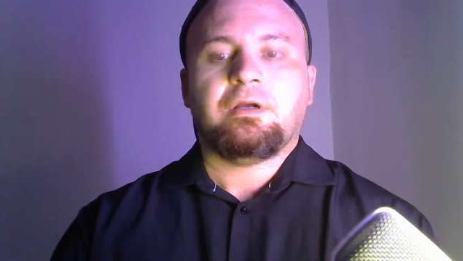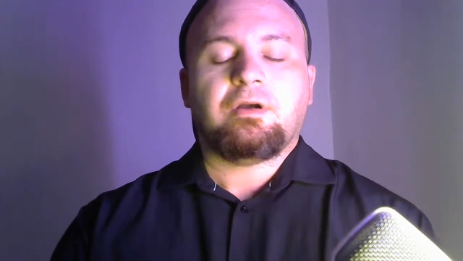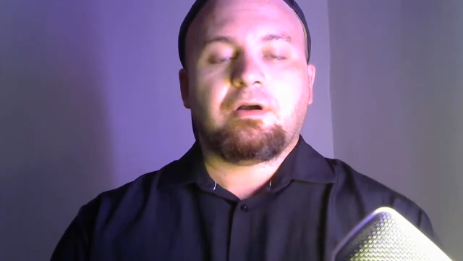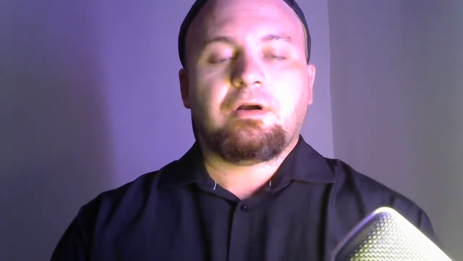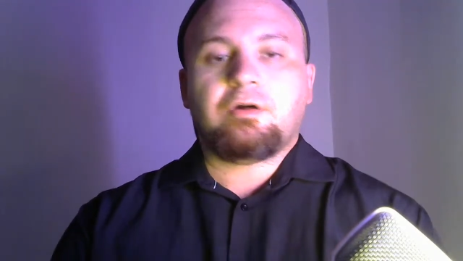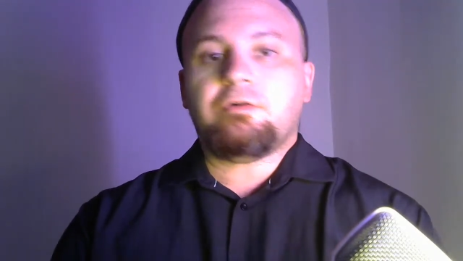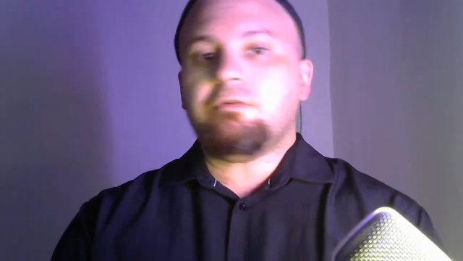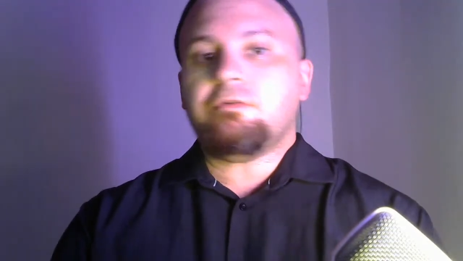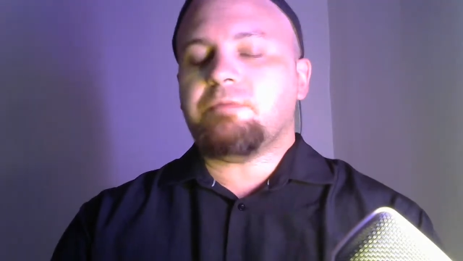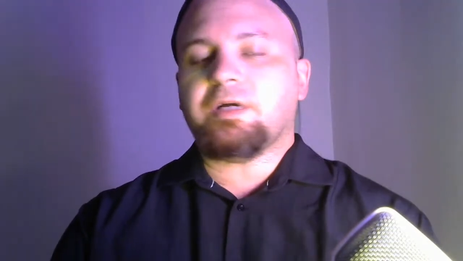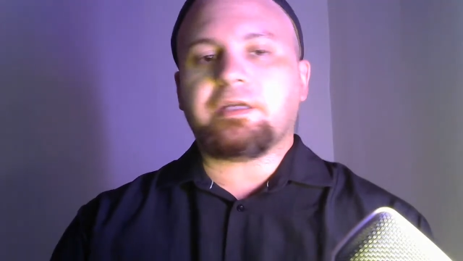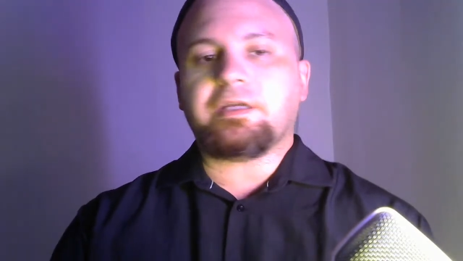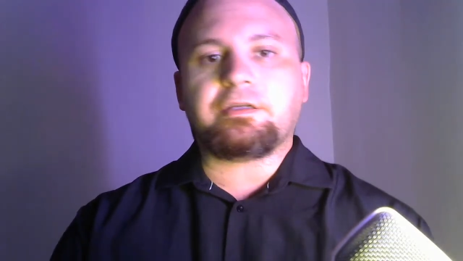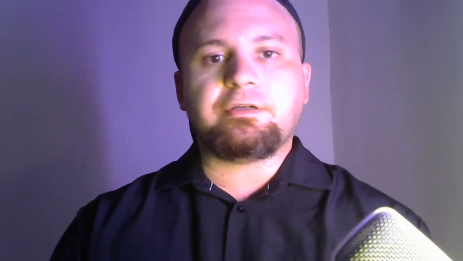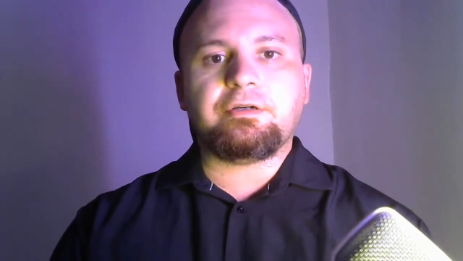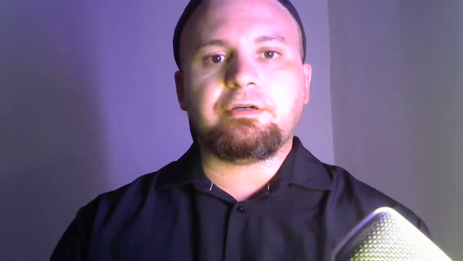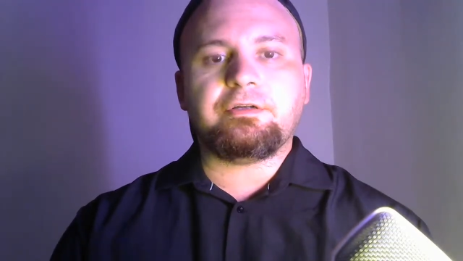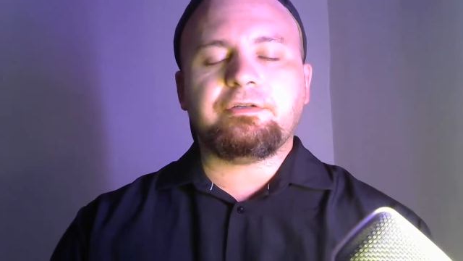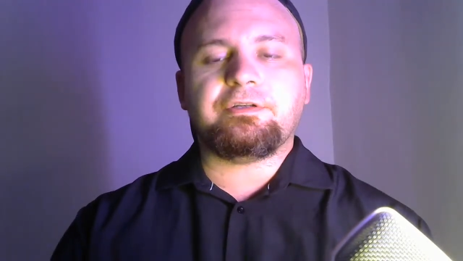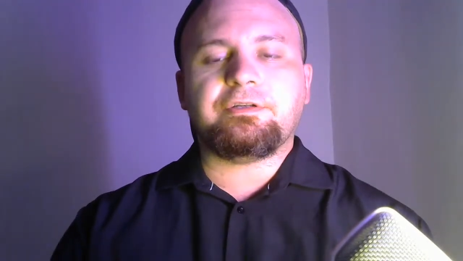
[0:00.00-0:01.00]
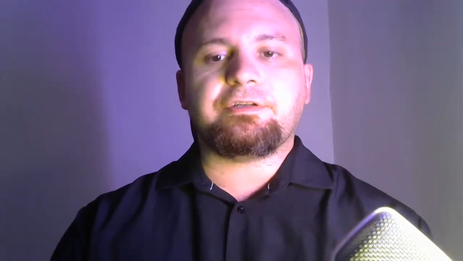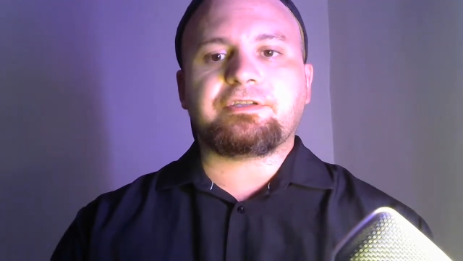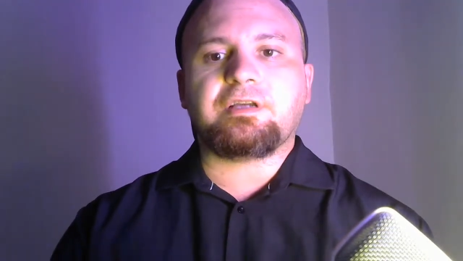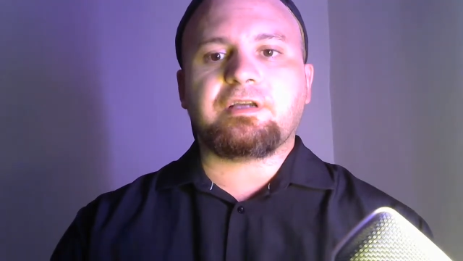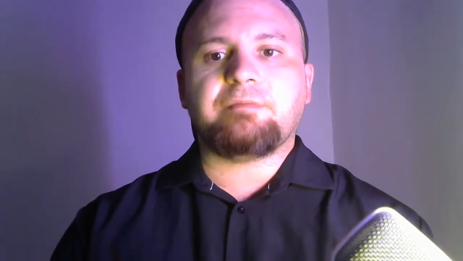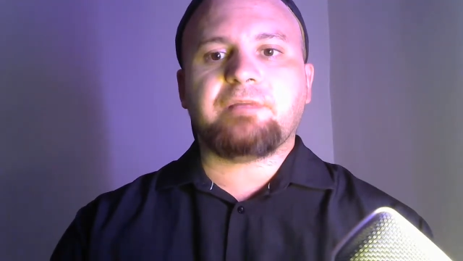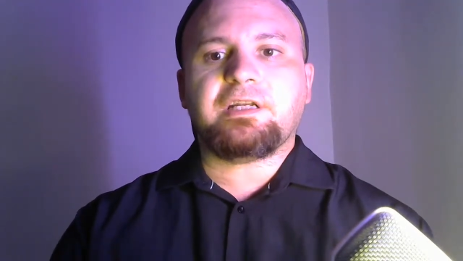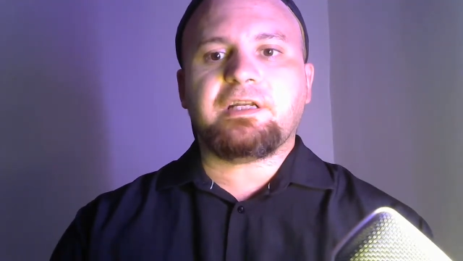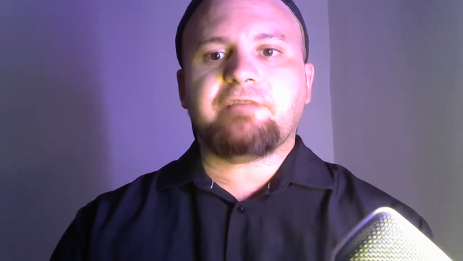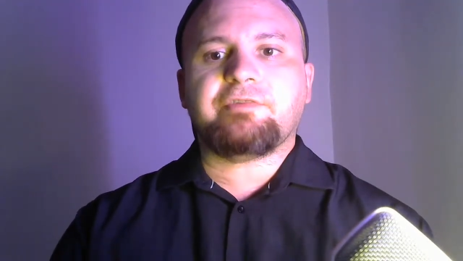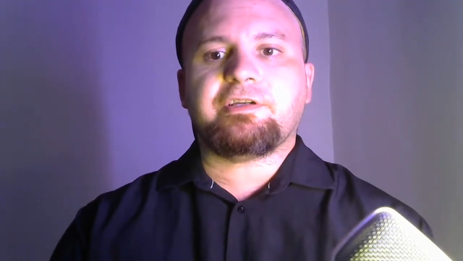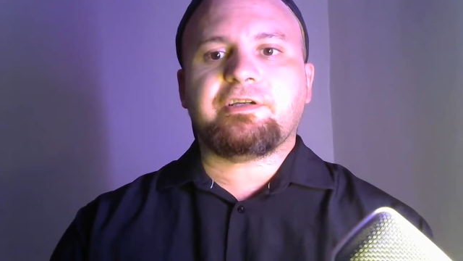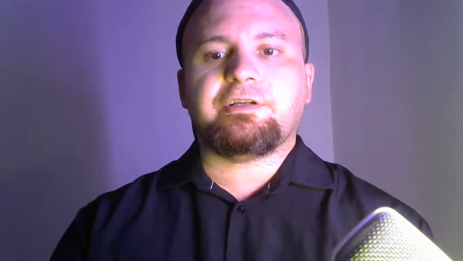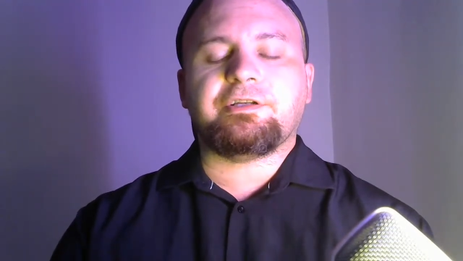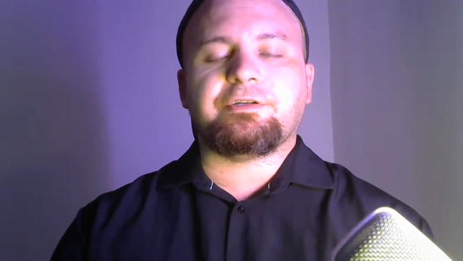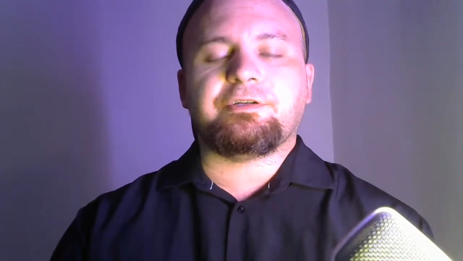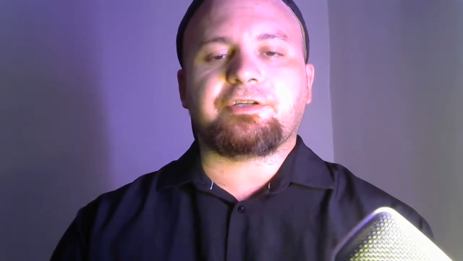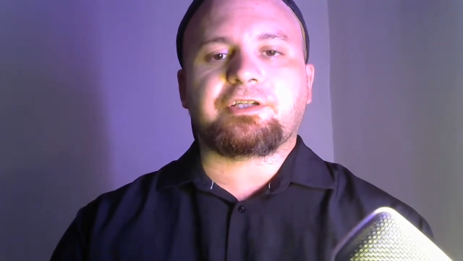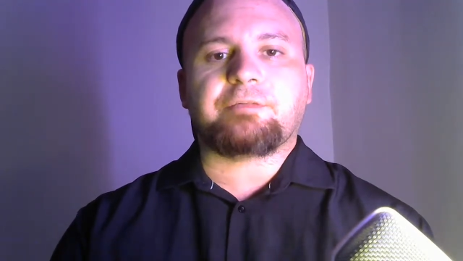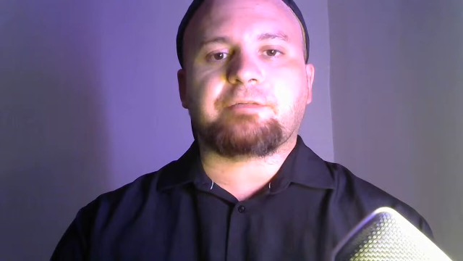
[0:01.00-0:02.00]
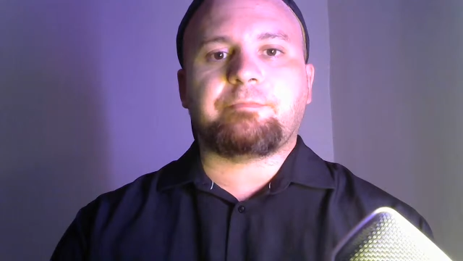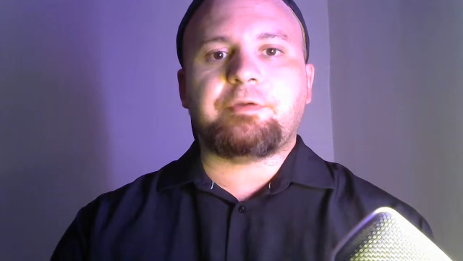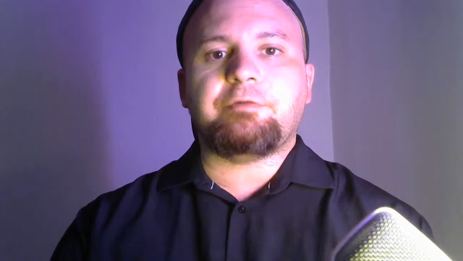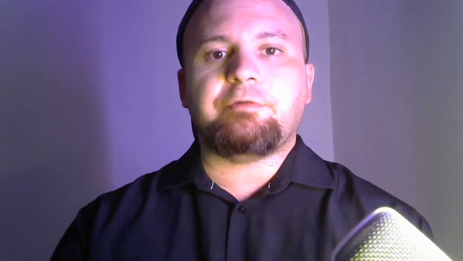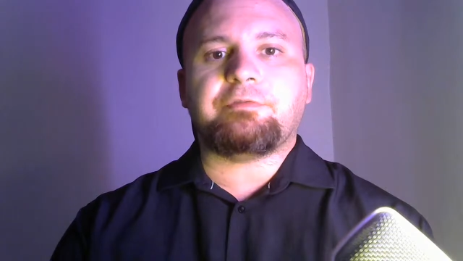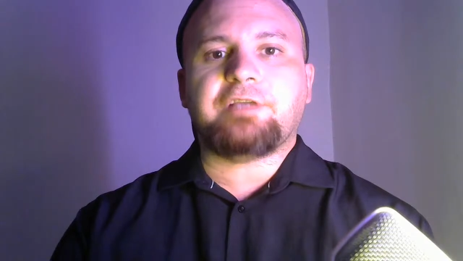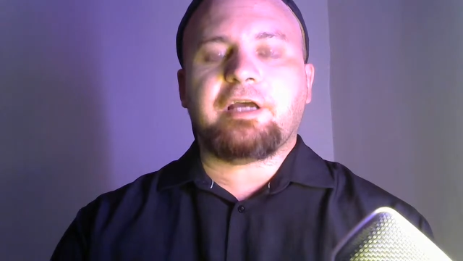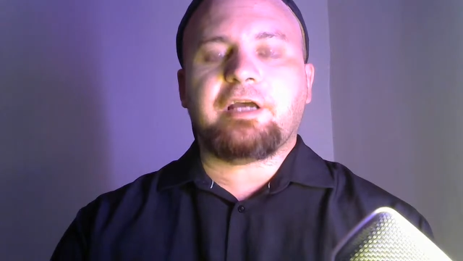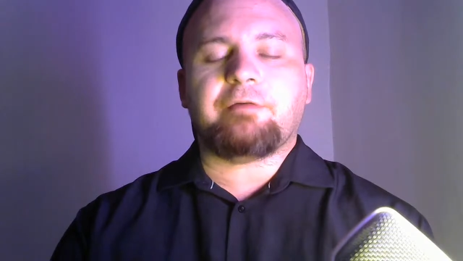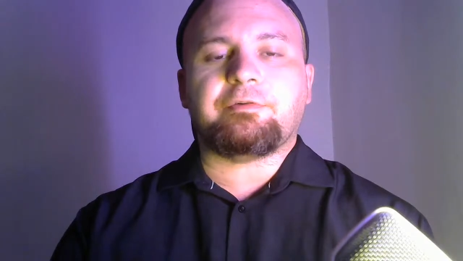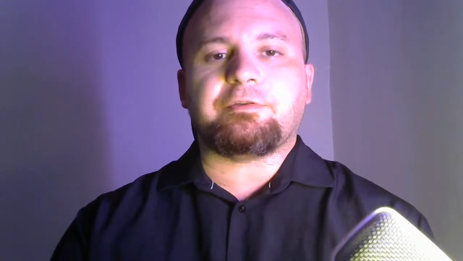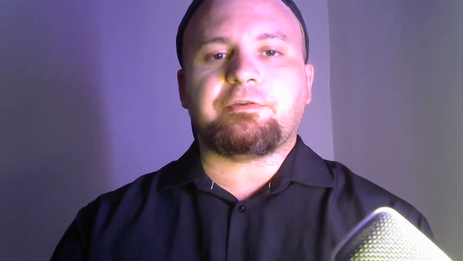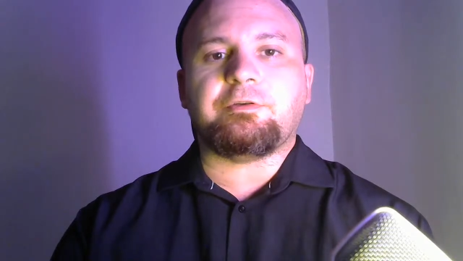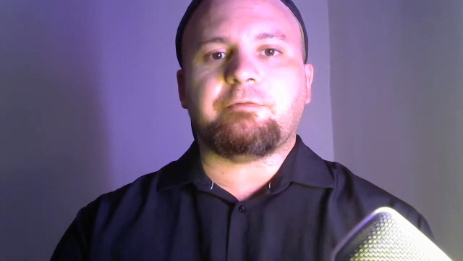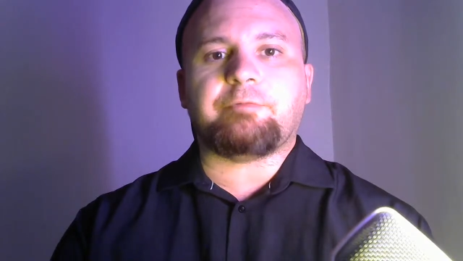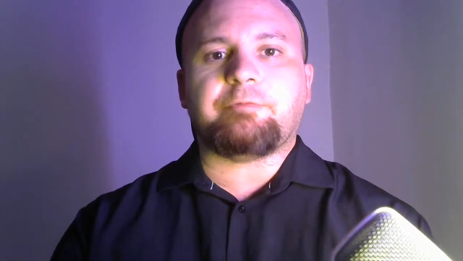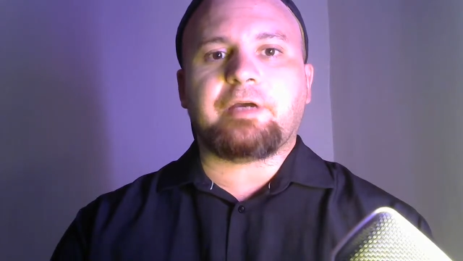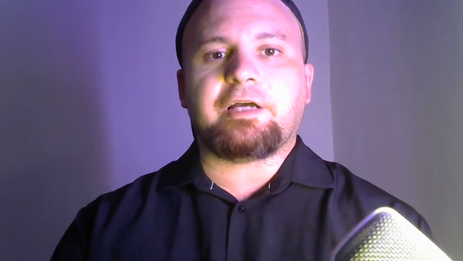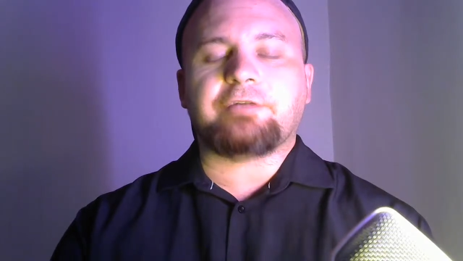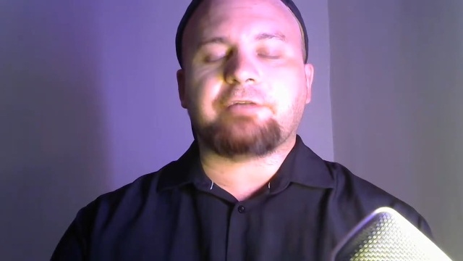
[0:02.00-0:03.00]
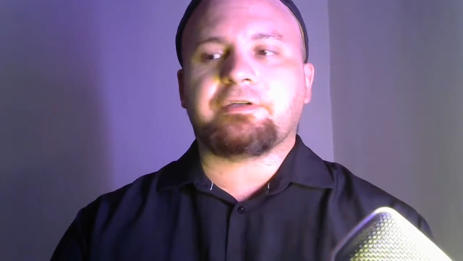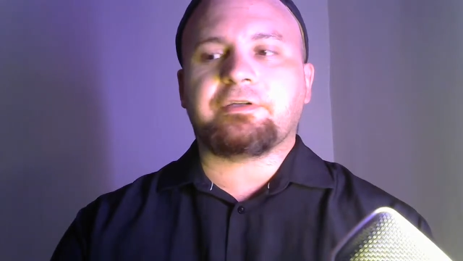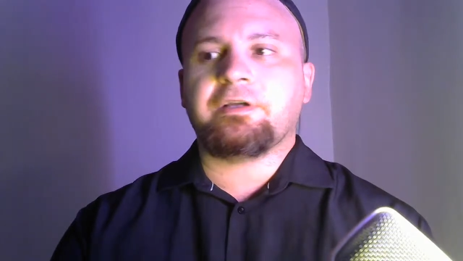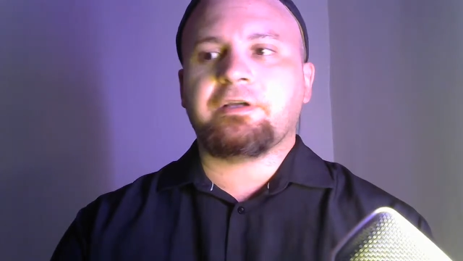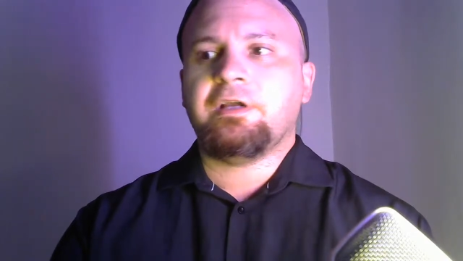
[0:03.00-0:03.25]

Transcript: Oh my goodness, I'm not even going to dispute that with you, Patrick.